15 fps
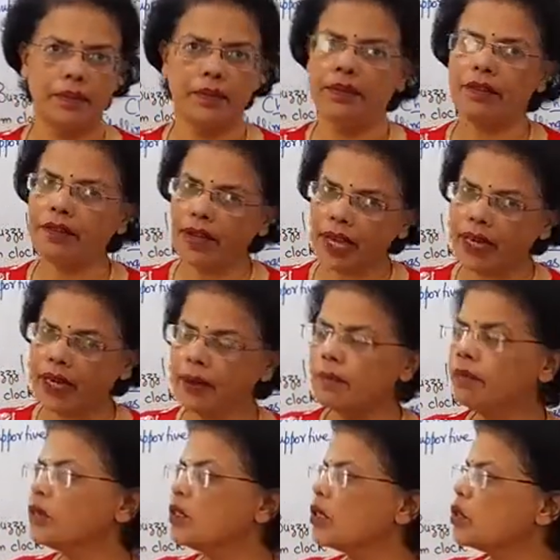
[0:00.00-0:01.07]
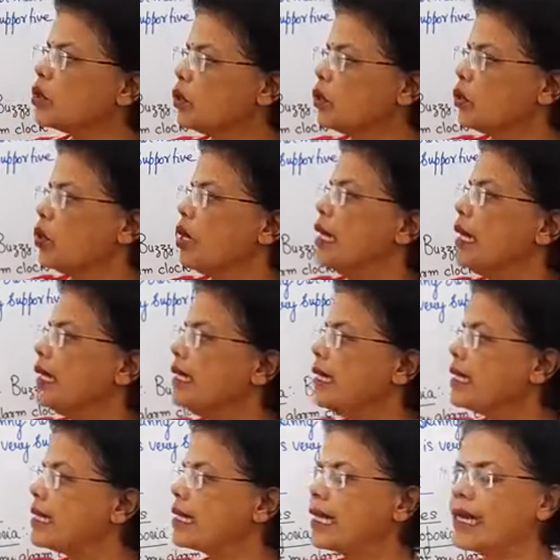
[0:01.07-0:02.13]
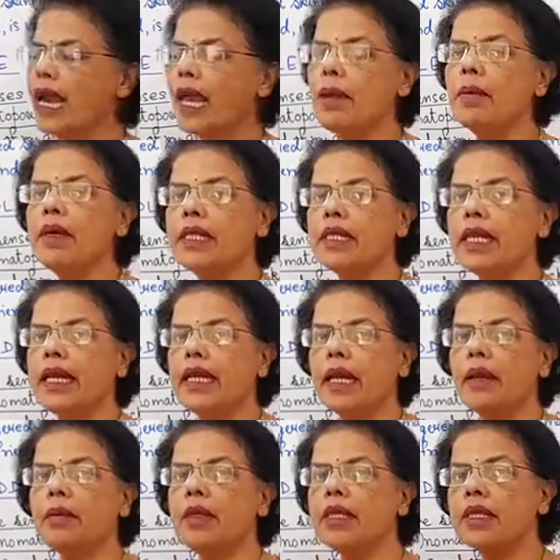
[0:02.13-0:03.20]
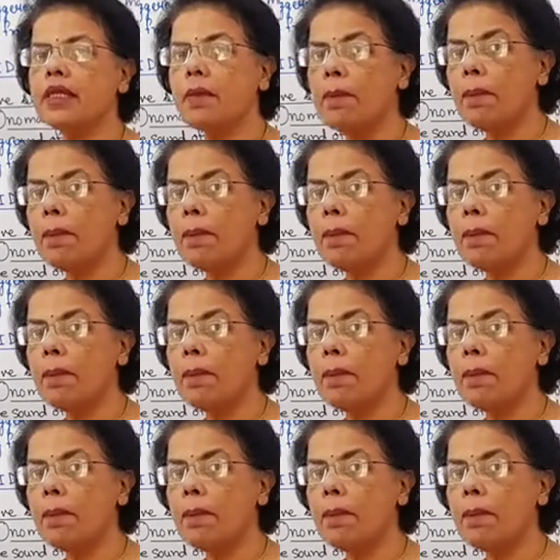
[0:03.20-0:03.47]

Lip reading: Fine. So describe a setting means the